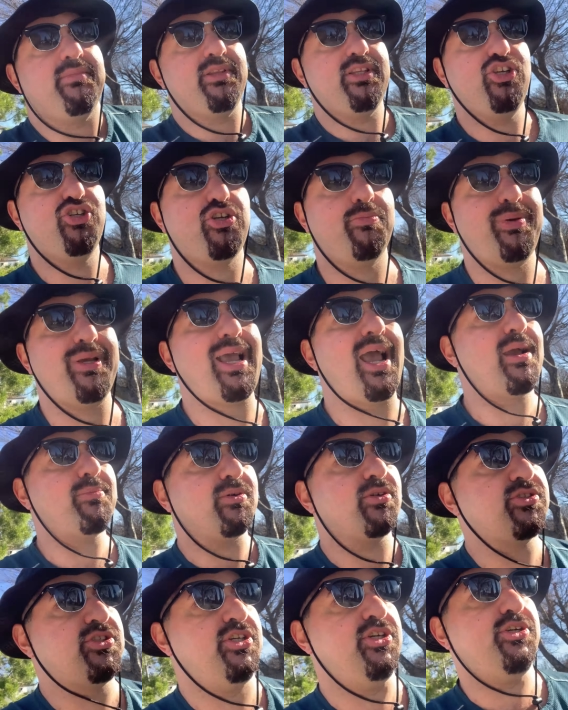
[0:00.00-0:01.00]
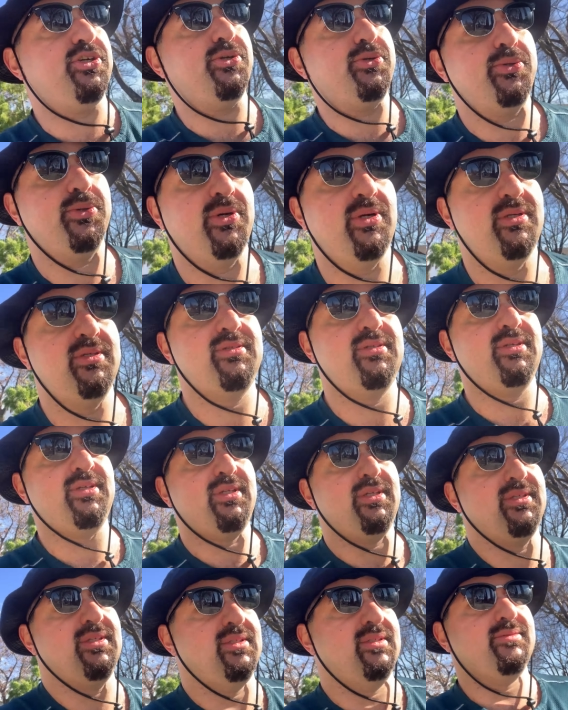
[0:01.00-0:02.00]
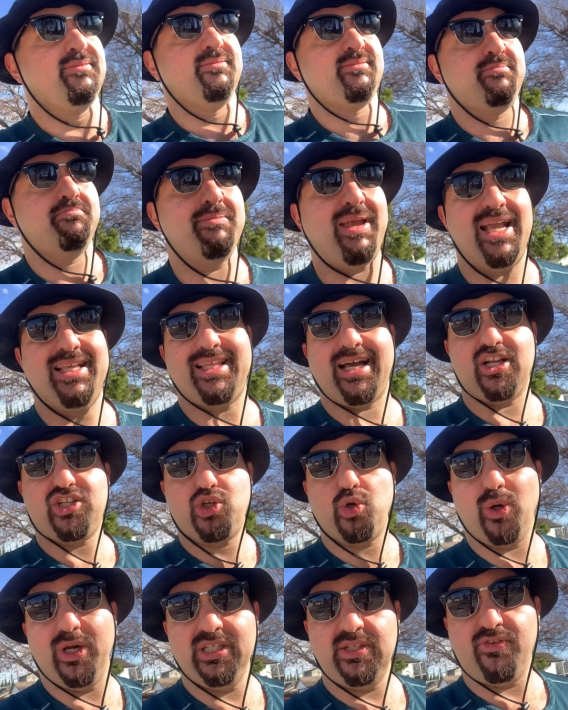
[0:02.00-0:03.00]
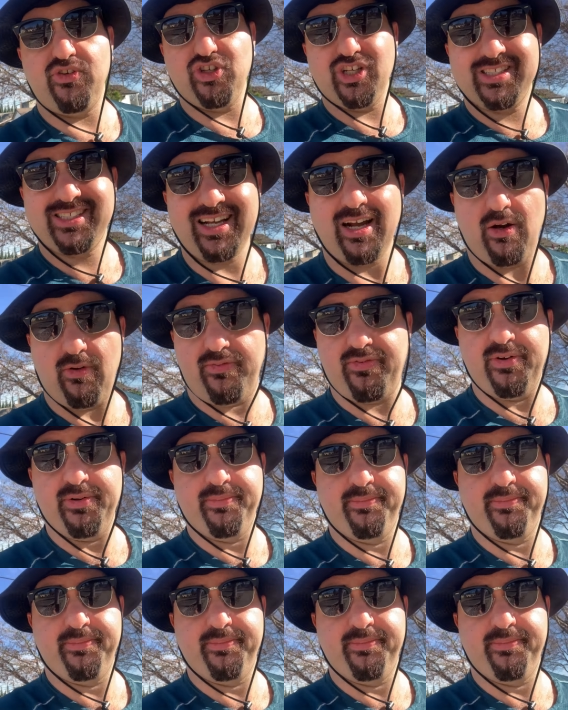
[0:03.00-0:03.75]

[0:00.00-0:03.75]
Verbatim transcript: you should be able to make that choice for yourself.